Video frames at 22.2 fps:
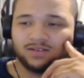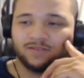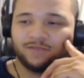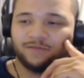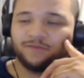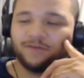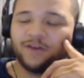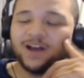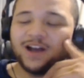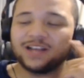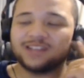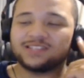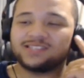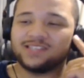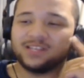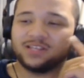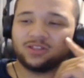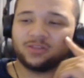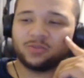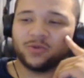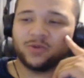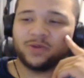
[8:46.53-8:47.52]
Fuck
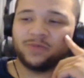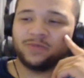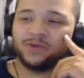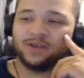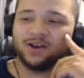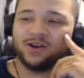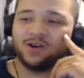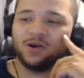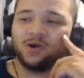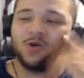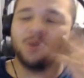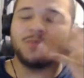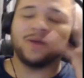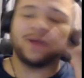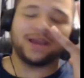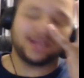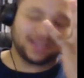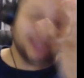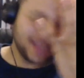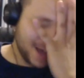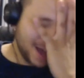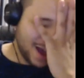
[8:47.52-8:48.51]
C-3PO. Oh my
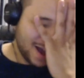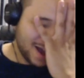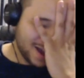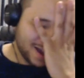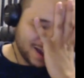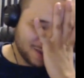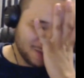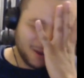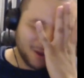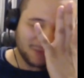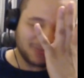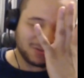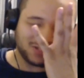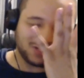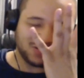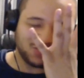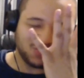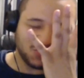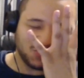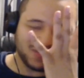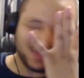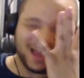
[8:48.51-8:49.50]
god, why would you
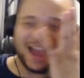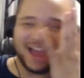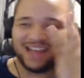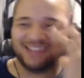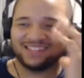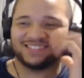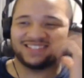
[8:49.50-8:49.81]
do that?